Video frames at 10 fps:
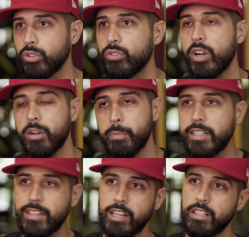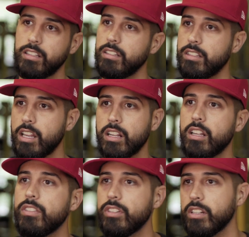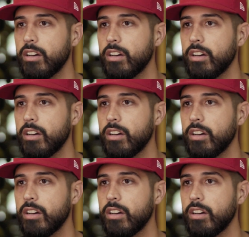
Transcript: Just trying to maintain it, stay on an even